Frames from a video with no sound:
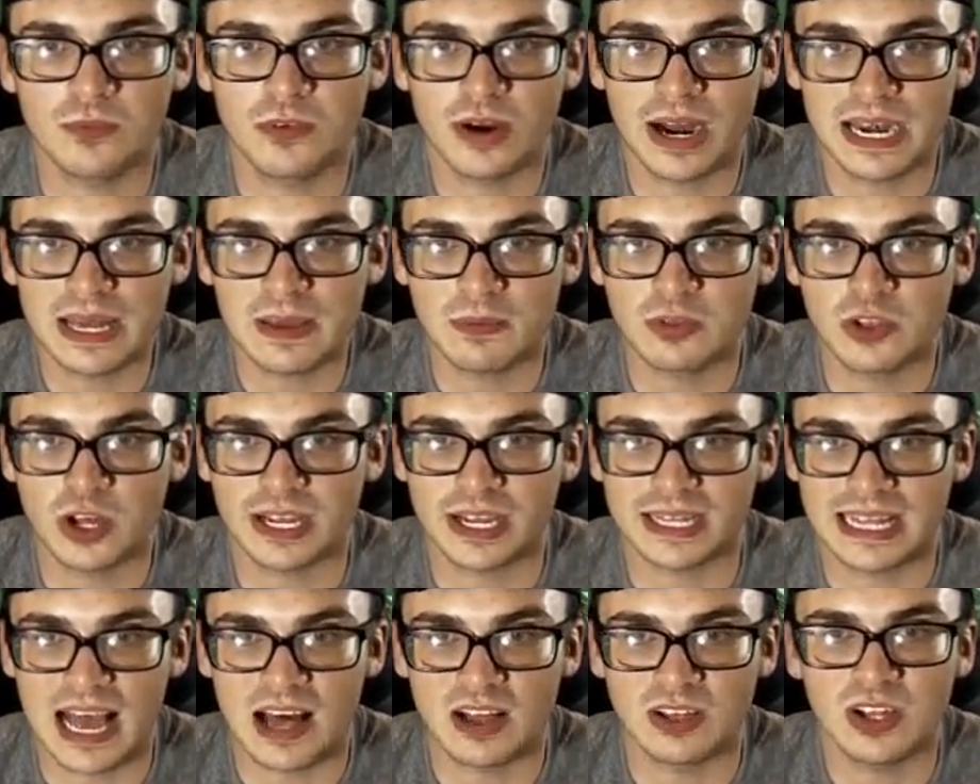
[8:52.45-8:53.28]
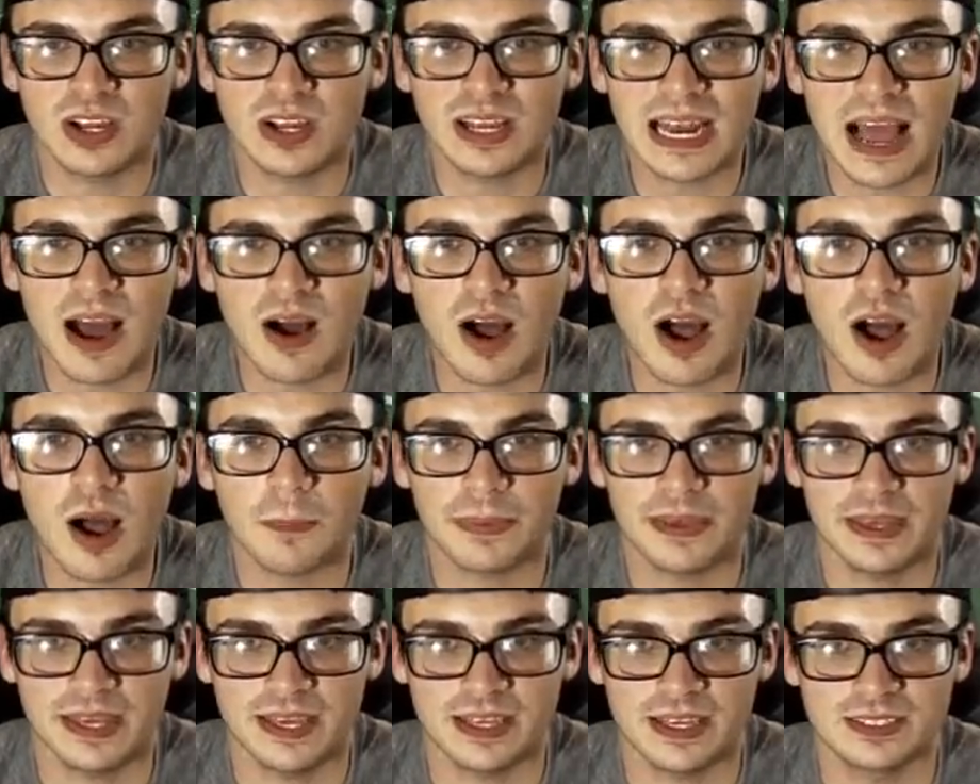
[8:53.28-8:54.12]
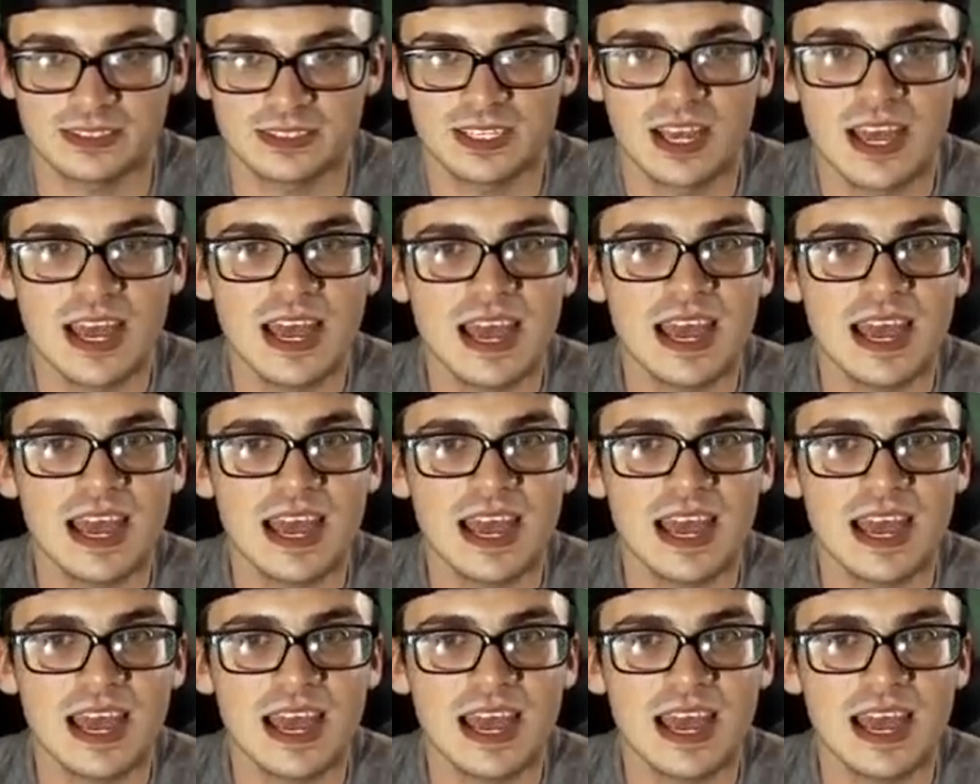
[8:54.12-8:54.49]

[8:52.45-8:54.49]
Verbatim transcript: Ready? Look at that. Look at how up he is.